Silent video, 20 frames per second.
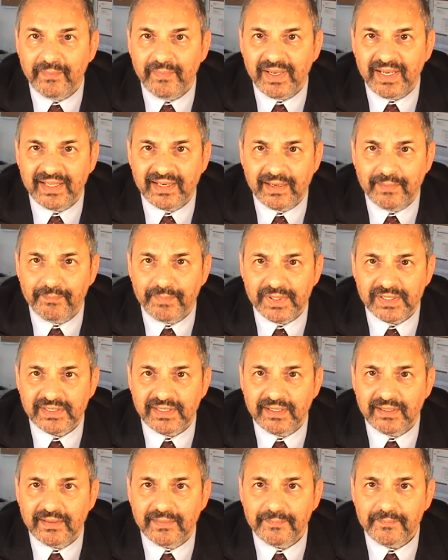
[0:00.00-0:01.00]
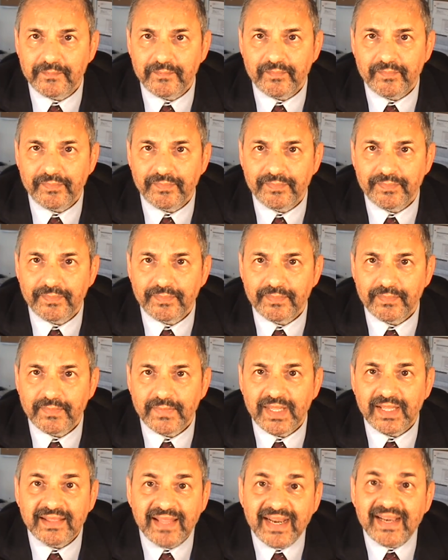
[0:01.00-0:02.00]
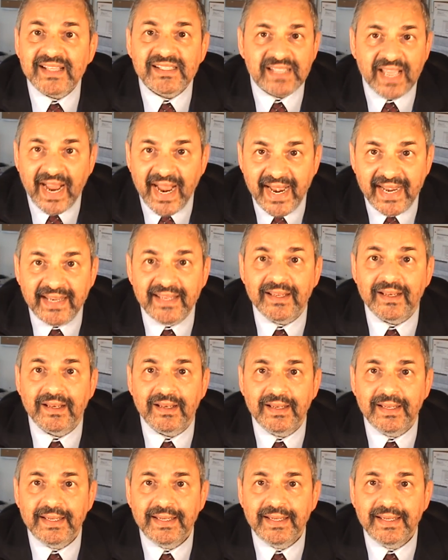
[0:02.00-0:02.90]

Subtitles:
milligram percent. That is ideal.